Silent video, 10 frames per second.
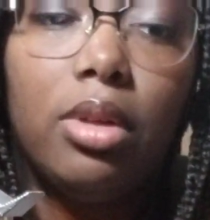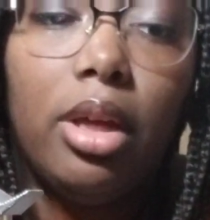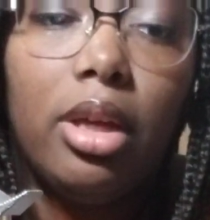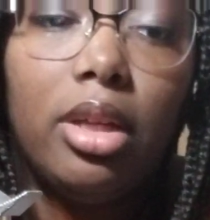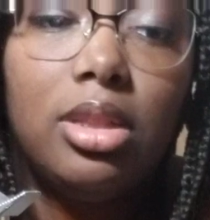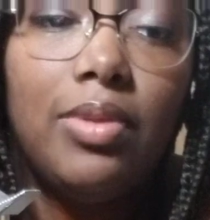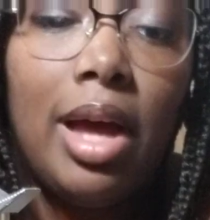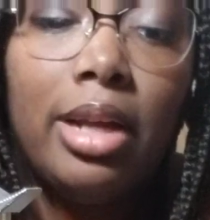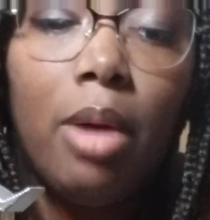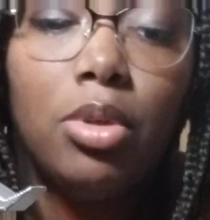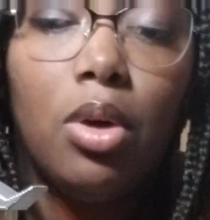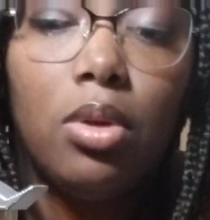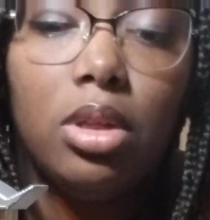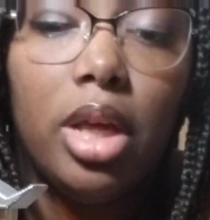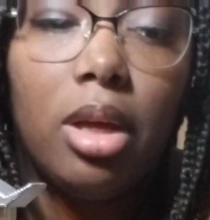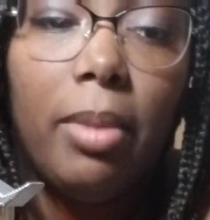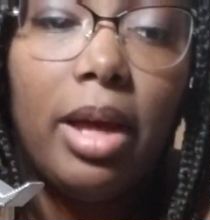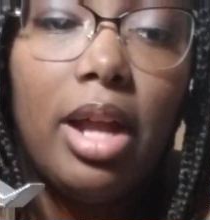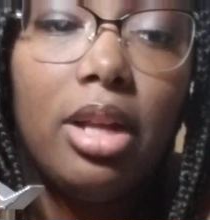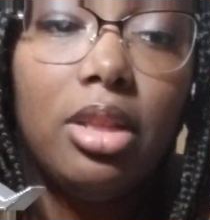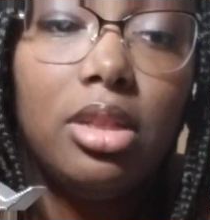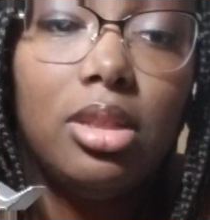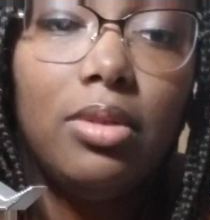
Like, it's fine. I would totally take a bite out of this